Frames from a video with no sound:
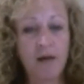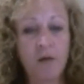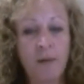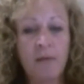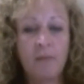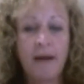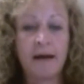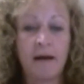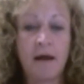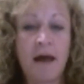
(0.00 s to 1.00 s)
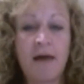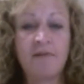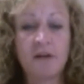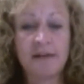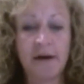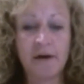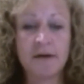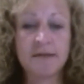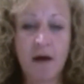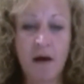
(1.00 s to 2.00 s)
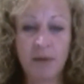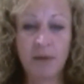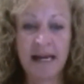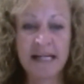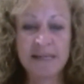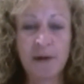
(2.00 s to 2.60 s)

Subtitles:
Other people might have looked at her as complex,